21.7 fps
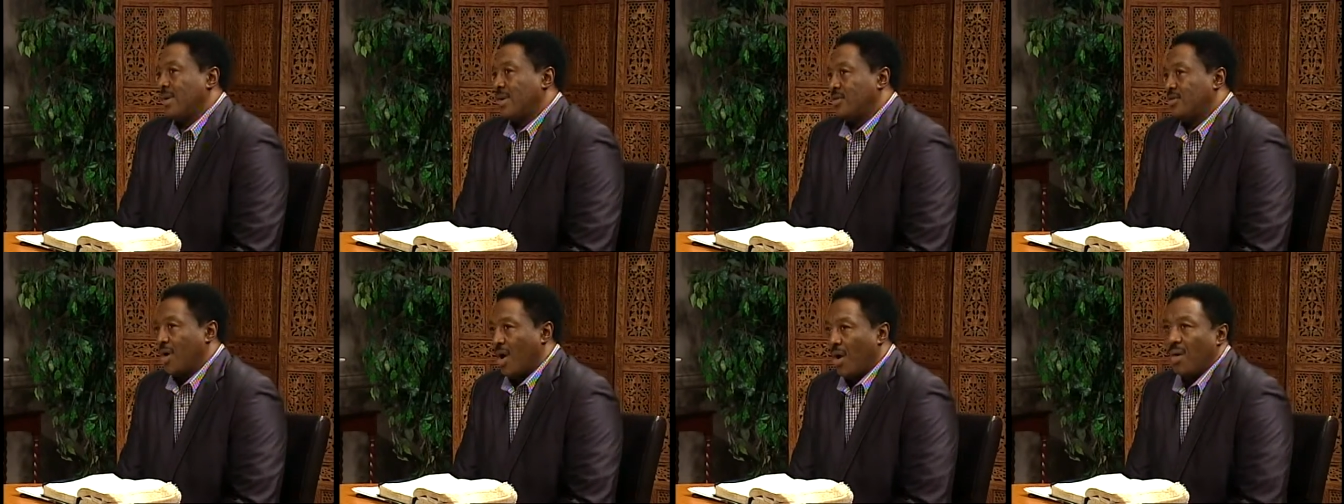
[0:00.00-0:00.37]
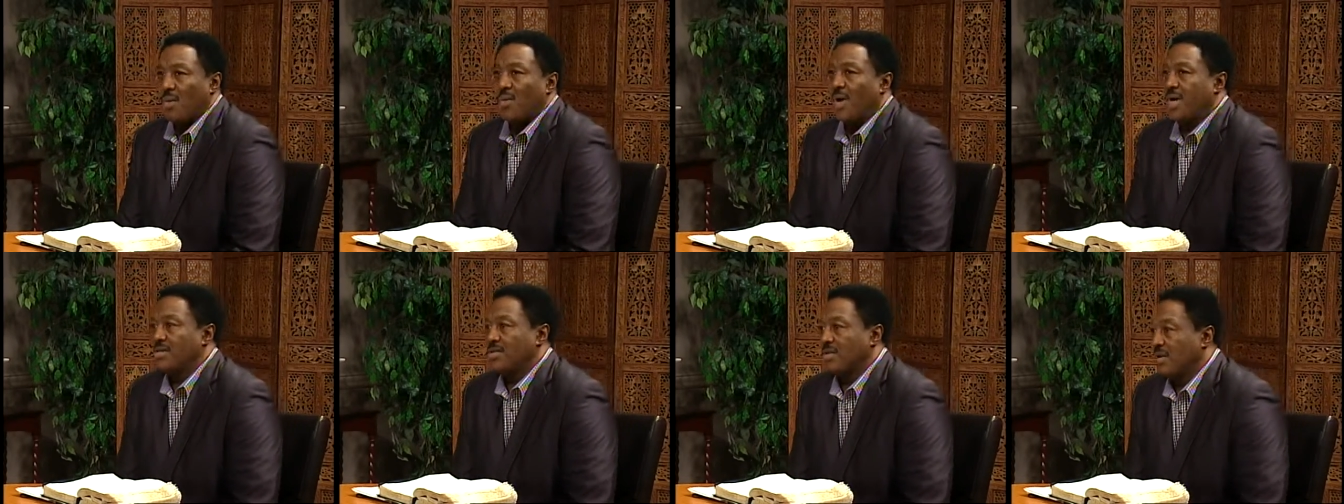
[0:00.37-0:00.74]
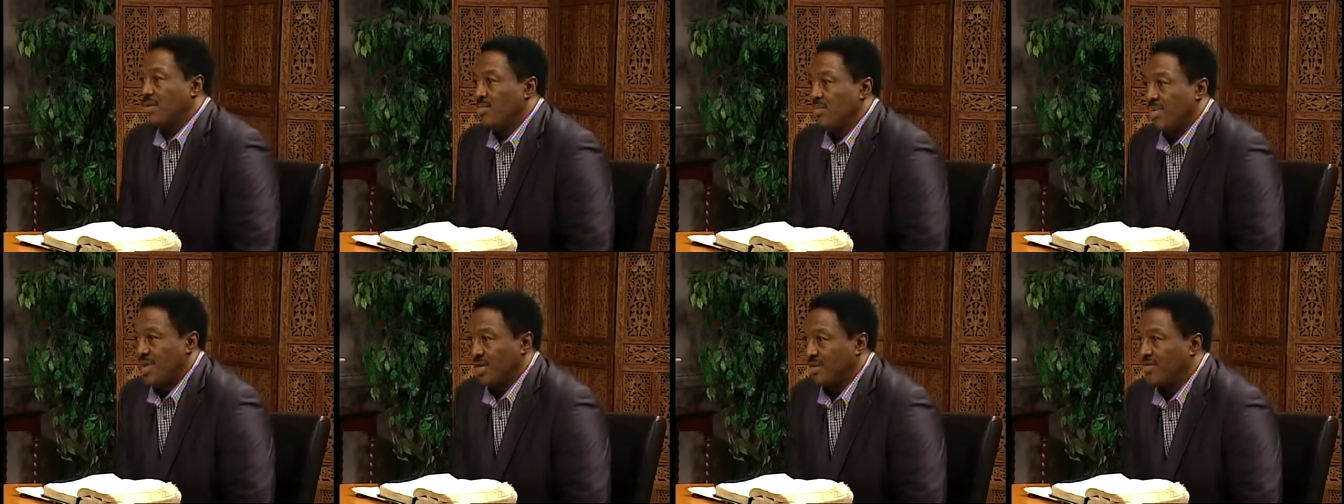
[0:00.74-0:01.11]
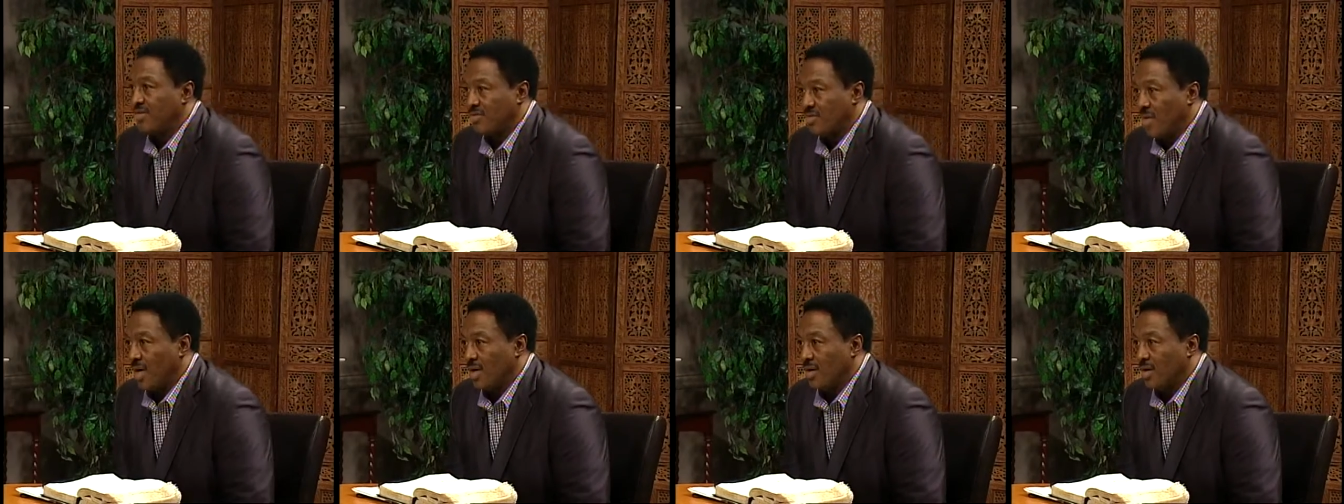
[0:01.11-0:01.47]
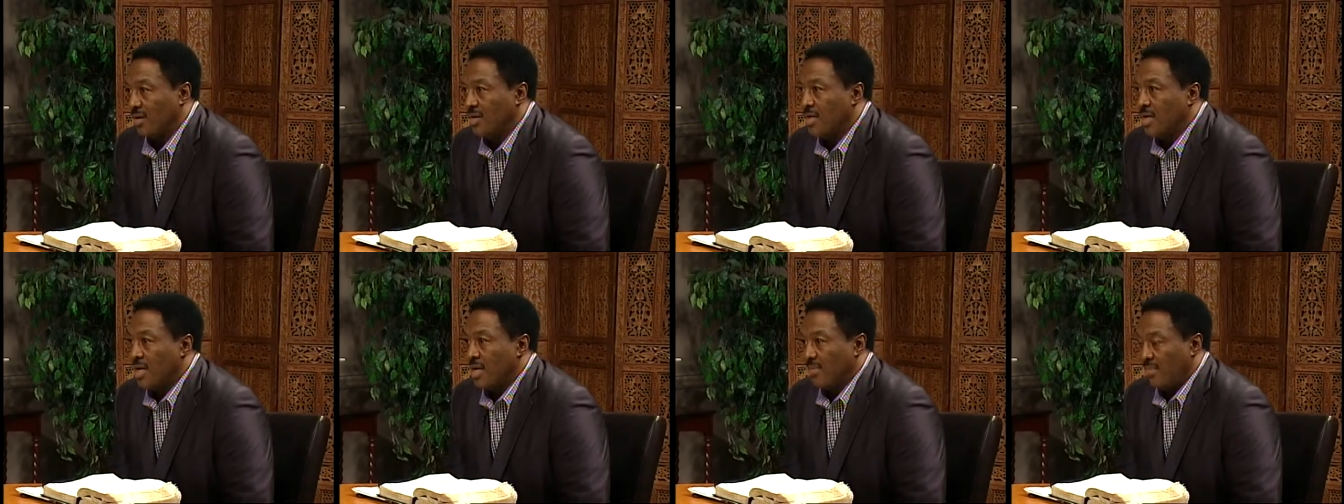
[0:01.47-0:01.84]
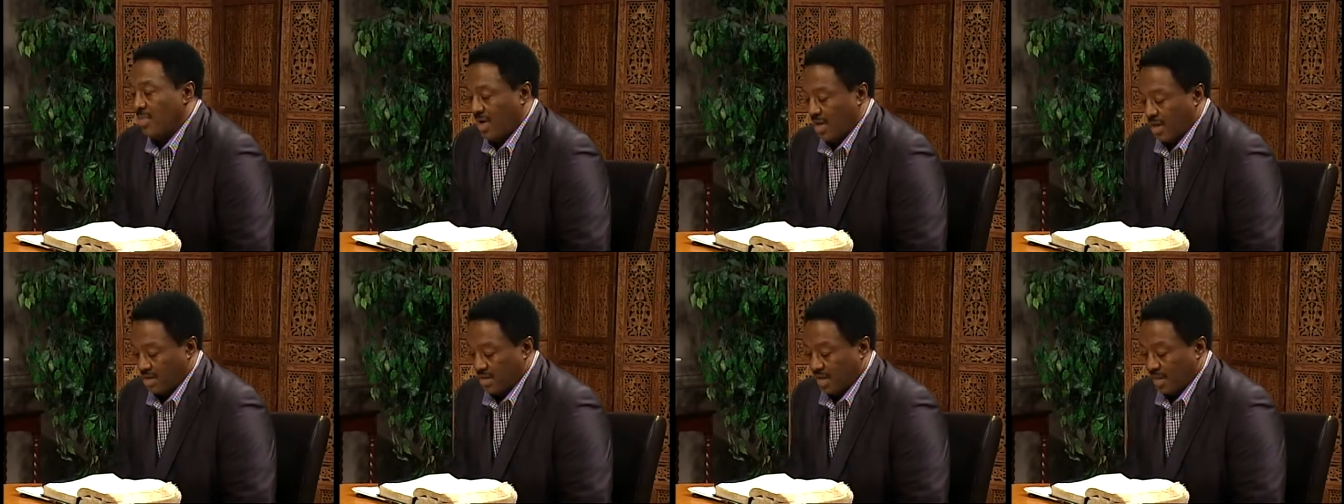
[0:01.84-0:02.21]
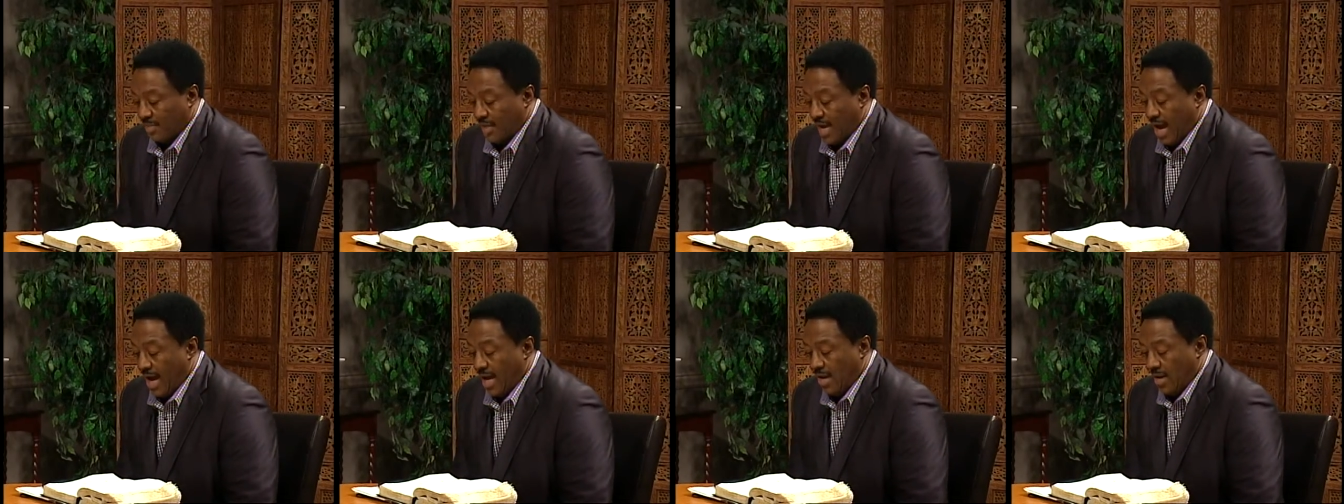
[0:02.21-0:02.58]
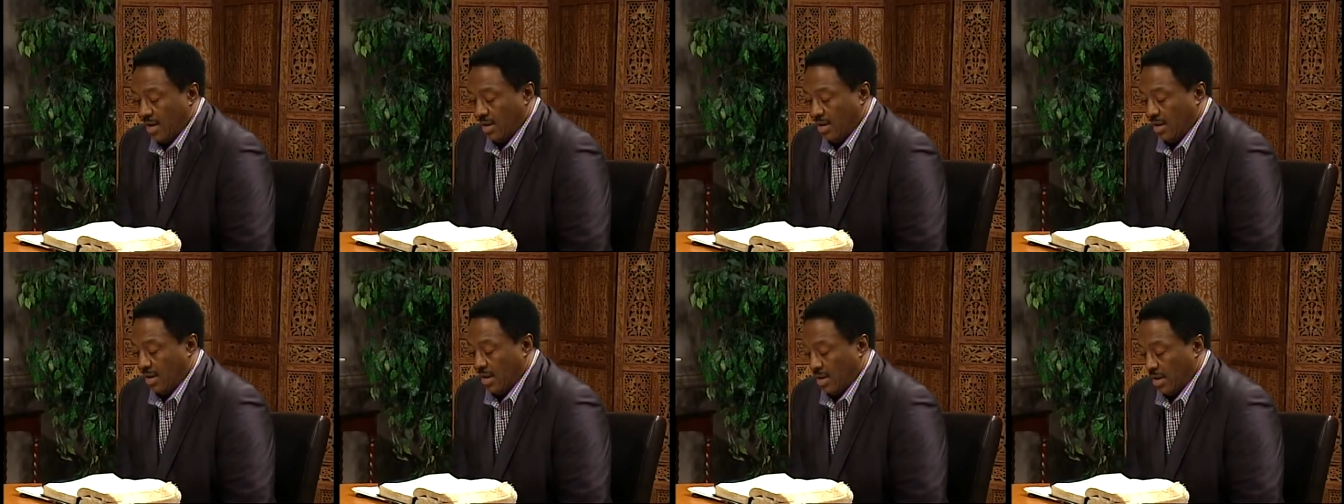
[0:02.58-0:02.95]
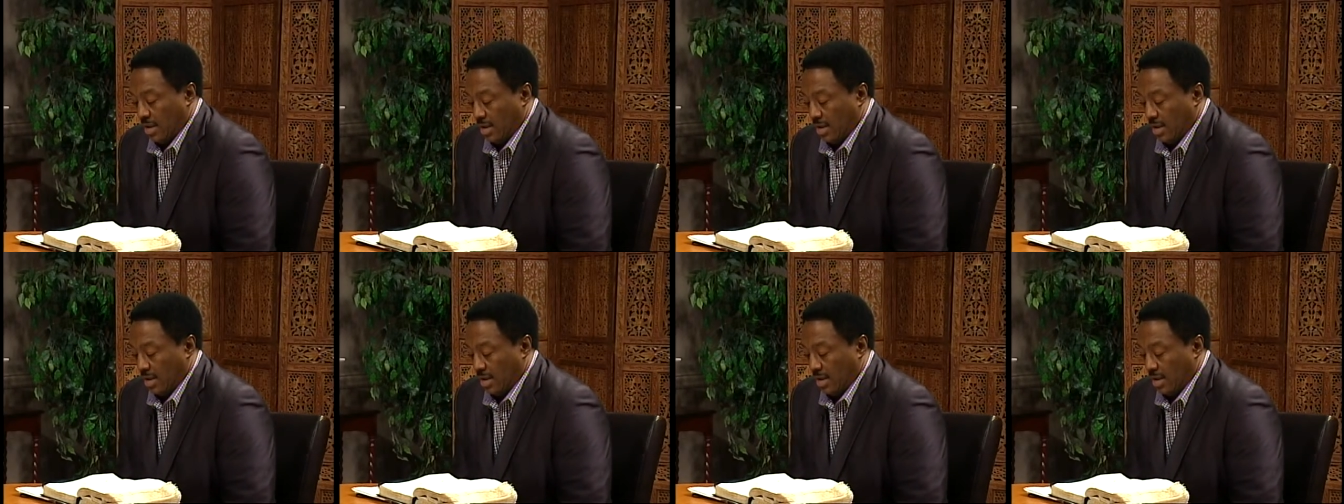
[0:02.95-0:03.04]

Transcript: it's always going to be a struggle because I'm not in a,